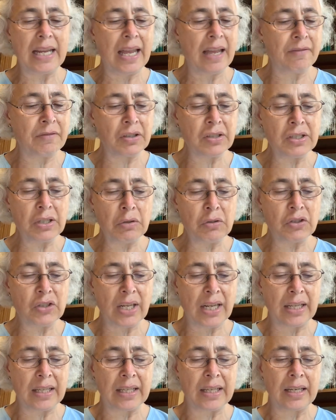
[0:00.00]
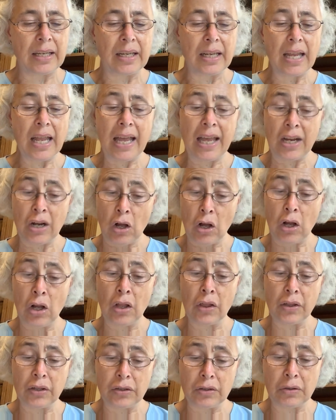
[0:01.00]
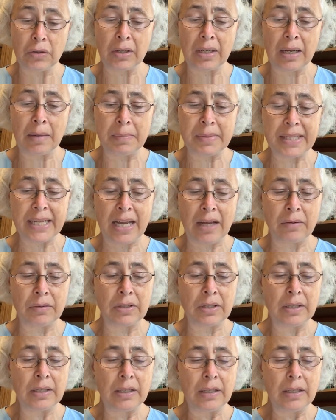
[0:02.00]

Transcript: ever so gently, and all the dirt comes out.